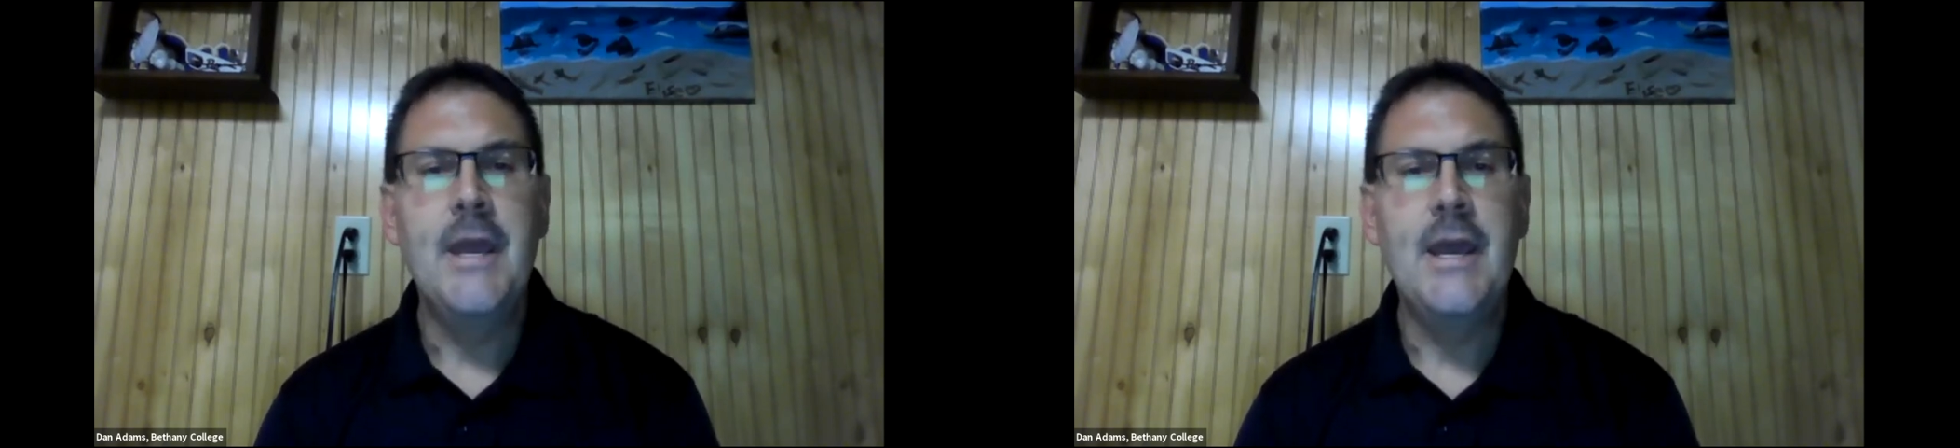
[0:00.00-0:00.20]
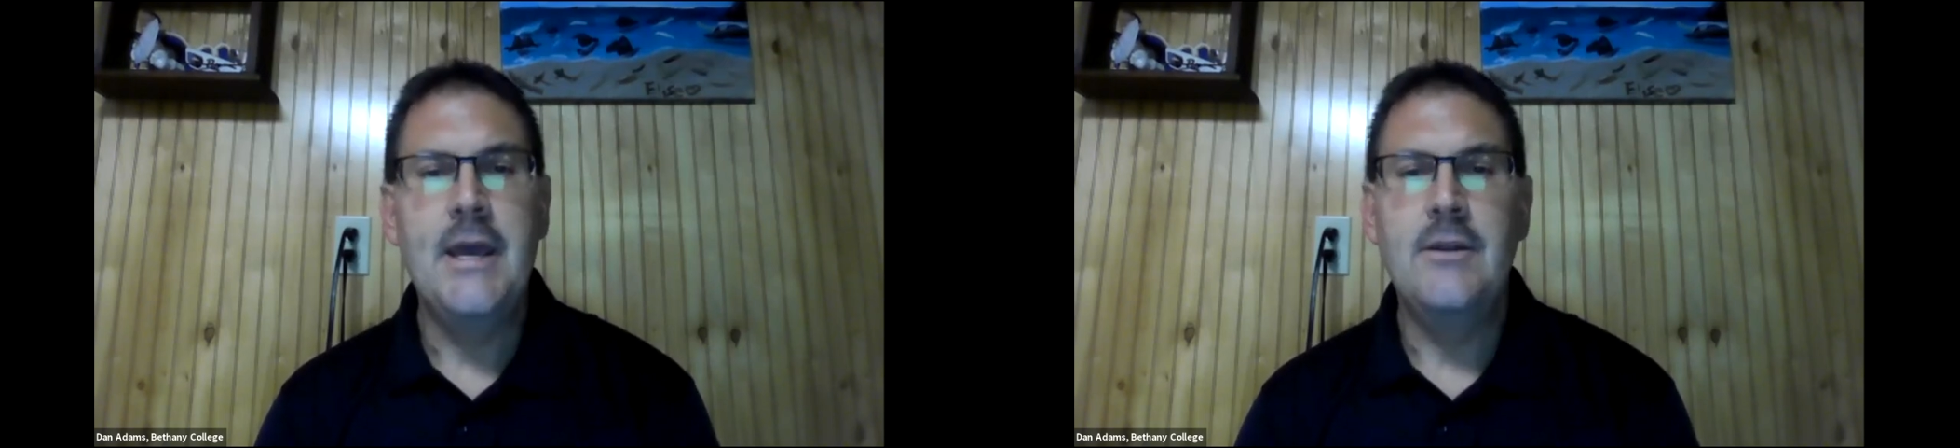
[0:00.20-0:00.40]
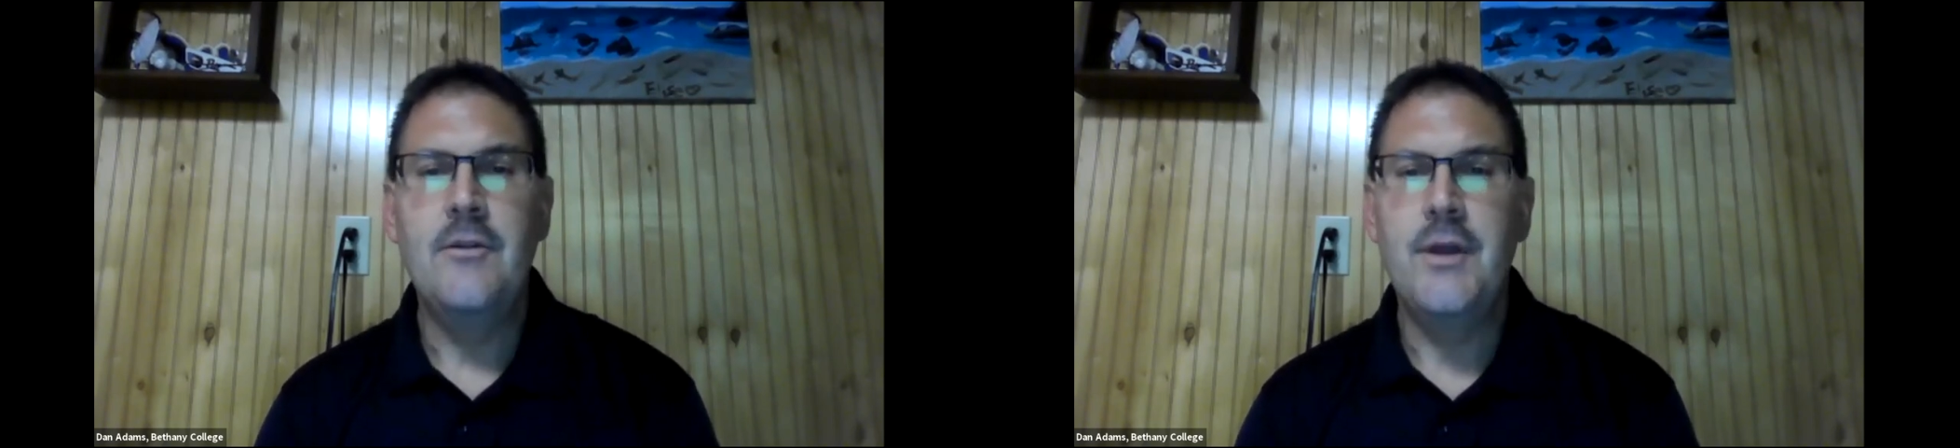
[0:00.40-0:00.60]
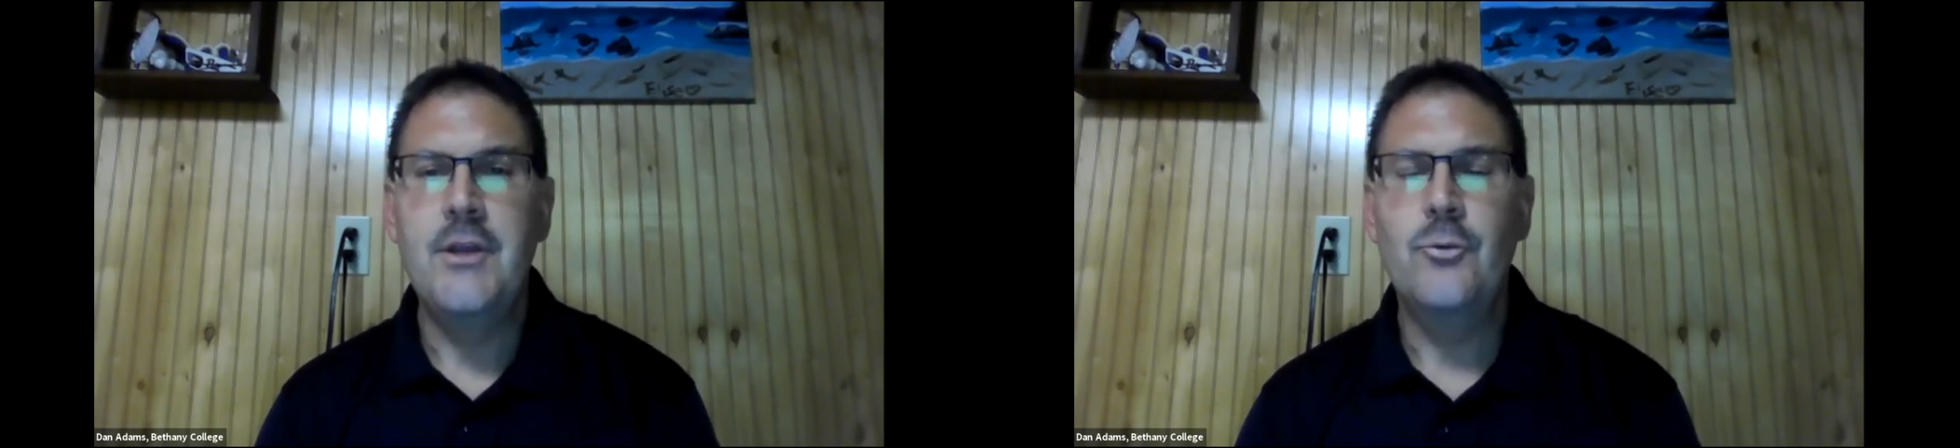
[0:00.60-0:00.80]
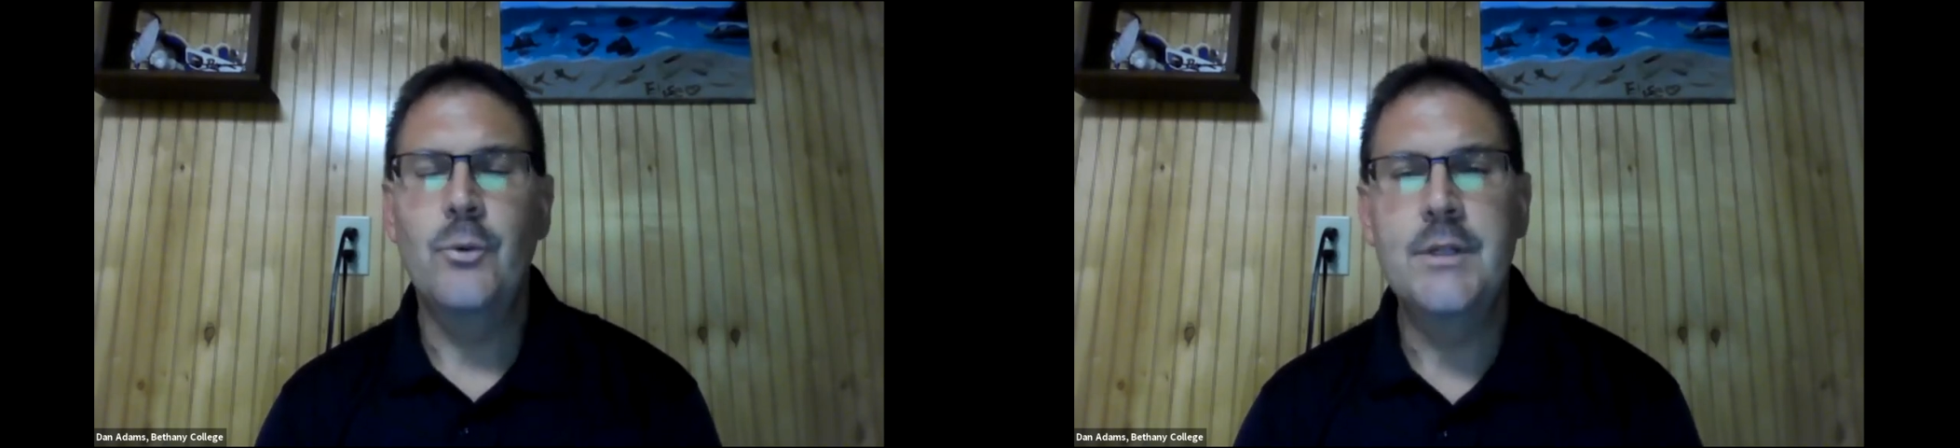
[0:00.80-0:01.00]
And
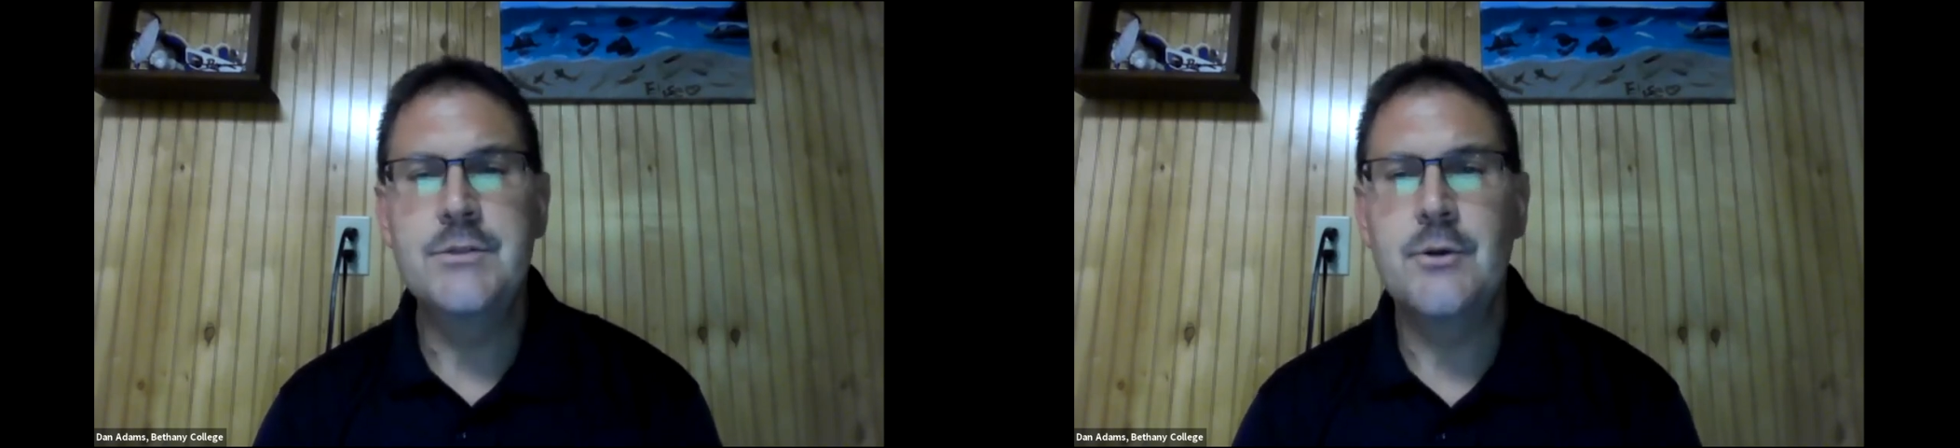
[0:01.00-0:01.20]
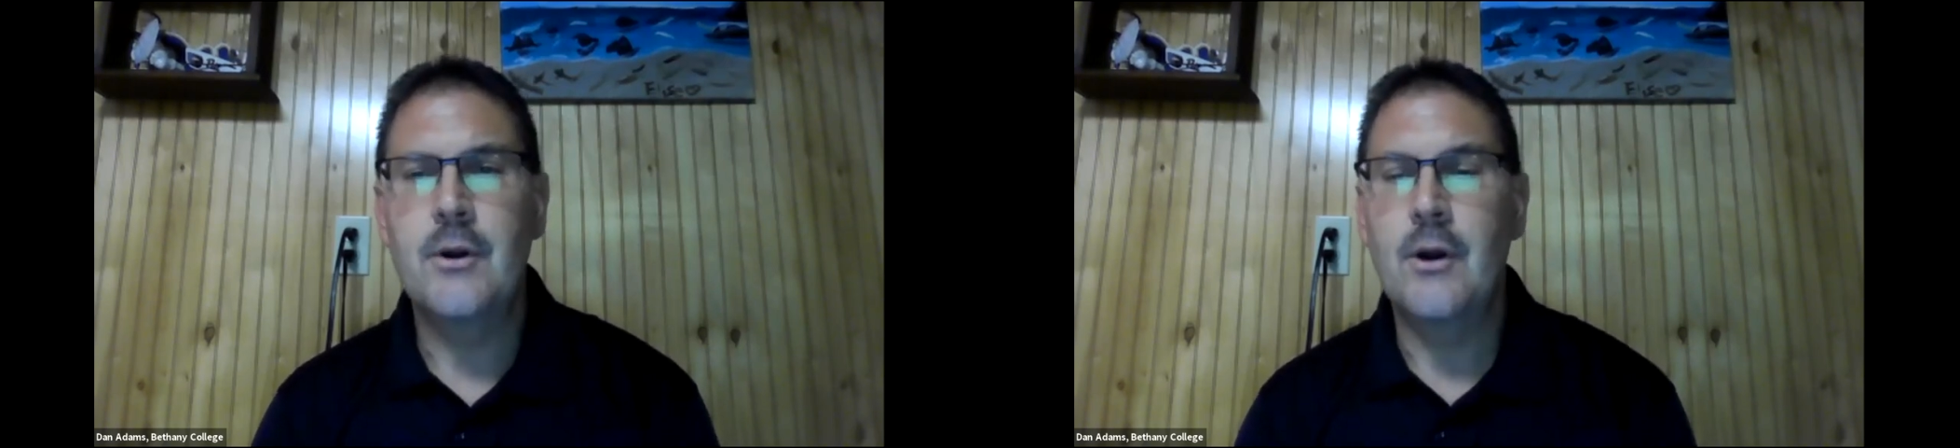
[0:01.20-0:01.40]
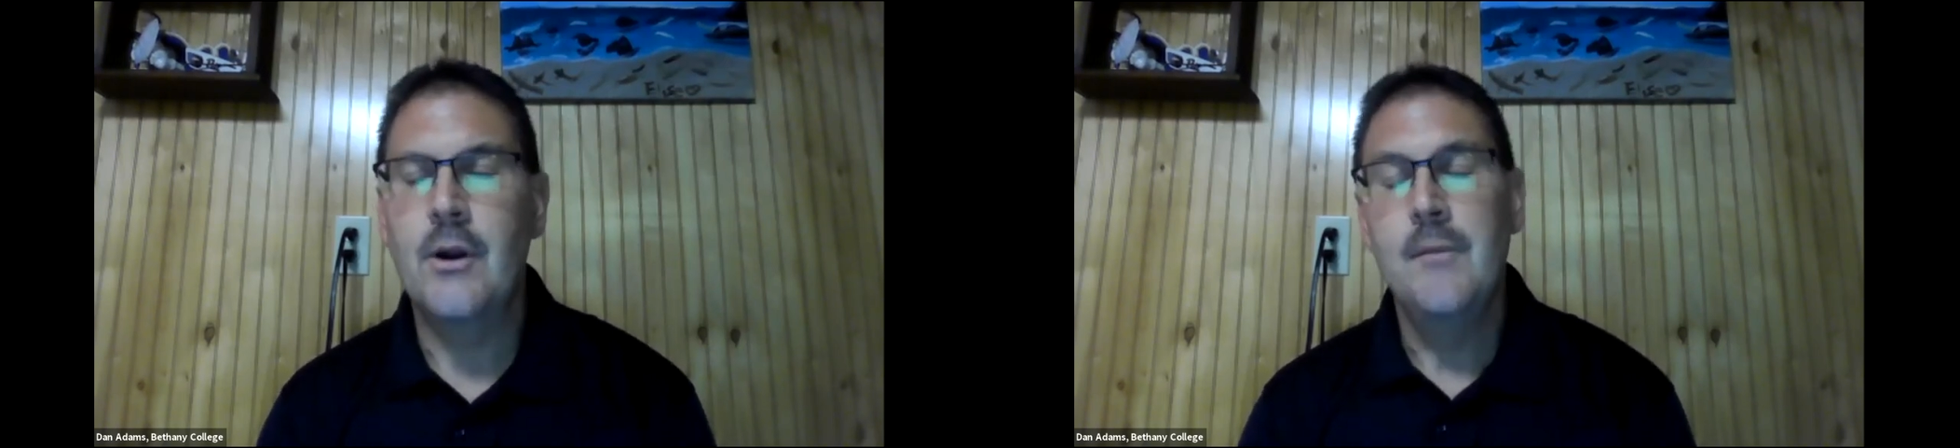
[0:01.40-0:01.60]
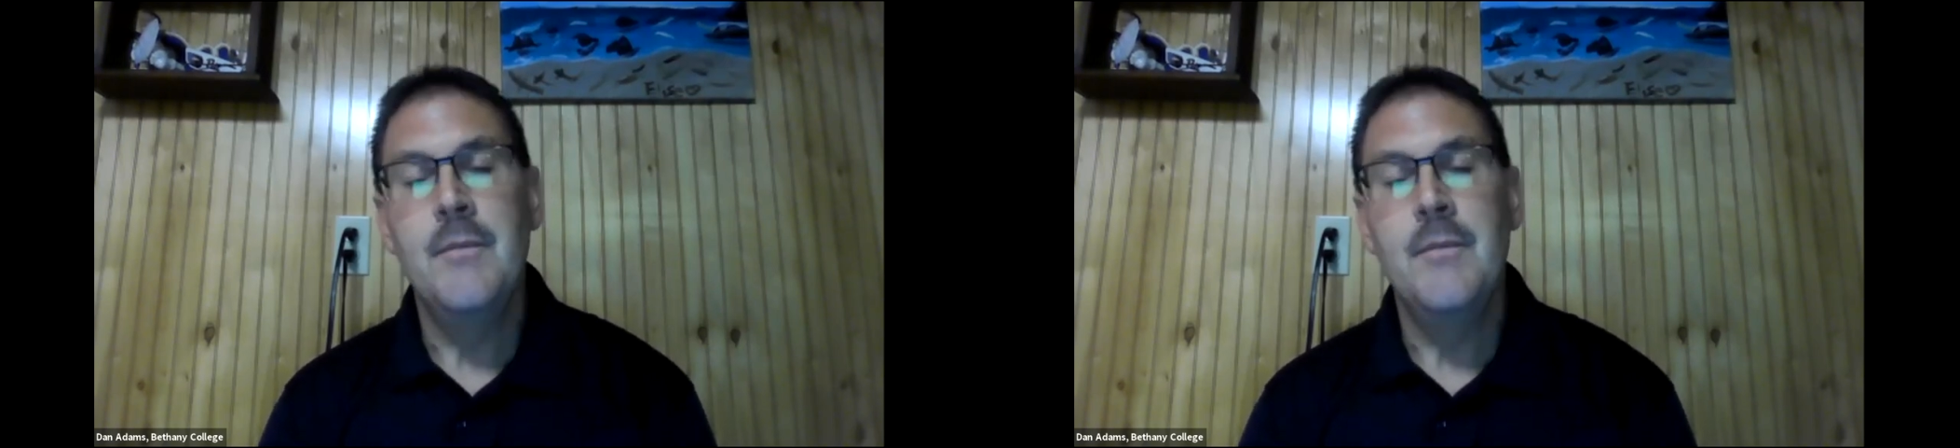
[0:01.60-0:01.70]
these ones are